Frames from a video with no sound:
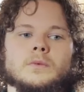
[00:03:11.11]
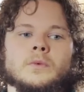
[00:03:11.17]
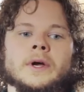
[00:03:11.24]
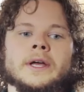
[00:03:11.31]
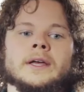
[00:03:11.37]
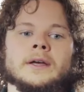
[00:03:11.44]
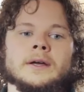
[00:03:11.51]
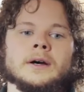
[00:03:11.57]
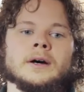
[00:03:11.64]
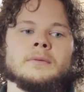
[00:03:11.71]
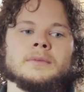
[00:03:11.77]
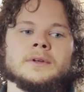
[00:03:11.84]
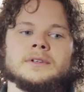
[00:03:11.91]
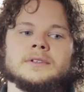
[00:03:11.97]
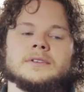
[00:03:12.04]
Waking
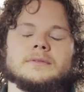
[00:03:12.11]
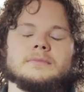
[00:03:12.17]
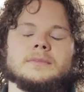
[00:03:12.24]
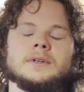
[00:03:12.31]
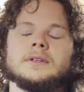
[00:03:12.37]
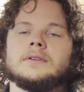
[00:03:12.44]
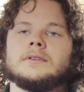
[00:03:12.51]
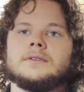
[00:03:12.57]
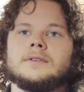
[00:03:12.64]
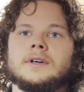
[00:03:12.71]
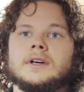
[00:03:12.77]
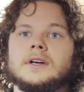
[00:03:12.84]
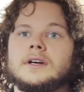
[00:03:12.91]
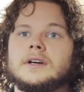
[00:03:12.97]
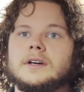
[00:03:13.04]
up and just being
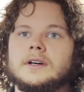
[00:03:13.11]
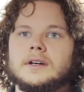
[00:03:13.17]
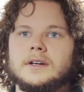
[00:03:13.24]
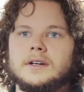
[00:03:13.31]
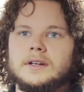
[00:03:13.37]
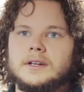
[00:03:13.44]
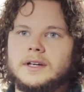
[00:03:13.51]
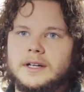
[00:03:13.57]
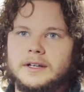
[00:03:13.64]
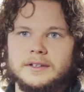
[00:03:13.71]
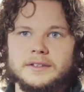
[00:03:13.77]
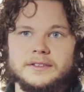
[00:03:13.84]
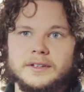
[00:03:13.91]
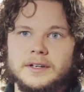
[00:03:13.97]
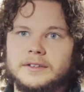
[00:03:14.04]
kind of
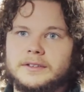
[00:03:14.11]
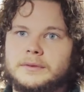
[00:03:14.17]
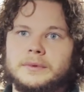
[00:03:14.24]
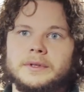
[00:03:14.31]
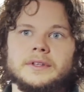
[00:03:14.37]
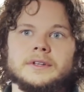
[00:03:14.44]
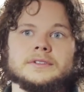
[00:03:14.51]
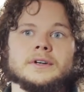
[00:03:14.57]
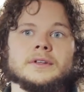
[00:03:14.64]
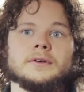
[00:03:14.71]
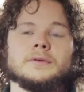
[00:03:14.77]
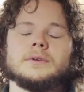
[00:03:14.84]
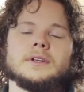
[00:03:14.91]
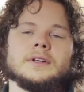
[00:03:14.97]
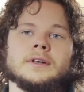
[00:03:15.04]
discussed it with each
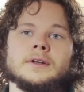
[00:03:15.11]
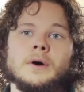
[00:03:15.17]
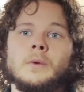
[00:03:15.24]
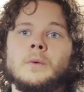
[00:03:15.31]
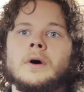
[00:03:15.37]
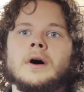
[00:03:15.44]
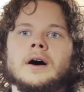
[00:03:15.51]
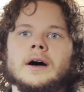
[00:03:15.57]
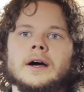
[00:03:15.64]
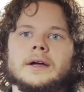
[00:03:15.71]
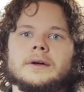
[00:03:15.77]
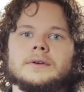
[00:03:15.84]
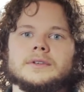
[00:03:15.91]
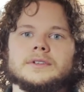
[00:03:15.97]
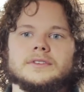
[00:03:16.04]
other. We didn't know why.
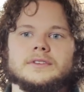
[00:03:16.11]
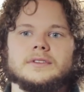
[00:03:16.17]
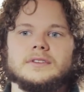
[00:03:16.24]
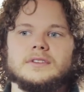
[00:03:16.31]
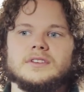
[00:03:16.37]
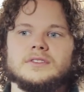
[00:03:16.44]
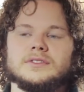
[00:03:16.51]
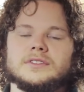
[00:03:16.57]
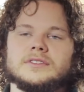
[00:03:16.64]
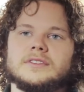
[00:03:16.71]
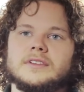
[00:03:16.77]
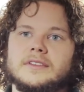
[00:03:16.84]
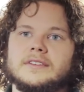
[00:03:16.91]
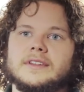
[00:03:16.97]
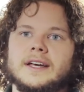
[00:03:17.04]
There's
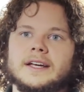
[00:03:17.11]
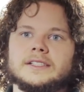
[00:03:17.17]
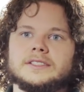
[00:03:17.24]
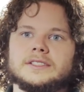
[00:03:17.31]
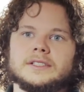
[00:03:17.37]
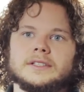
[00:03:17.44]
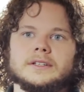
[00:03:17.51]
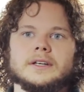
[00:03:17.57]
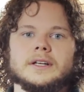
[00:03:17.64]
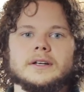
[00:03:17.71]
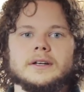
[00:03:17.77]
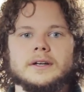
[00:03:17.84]
just this tension.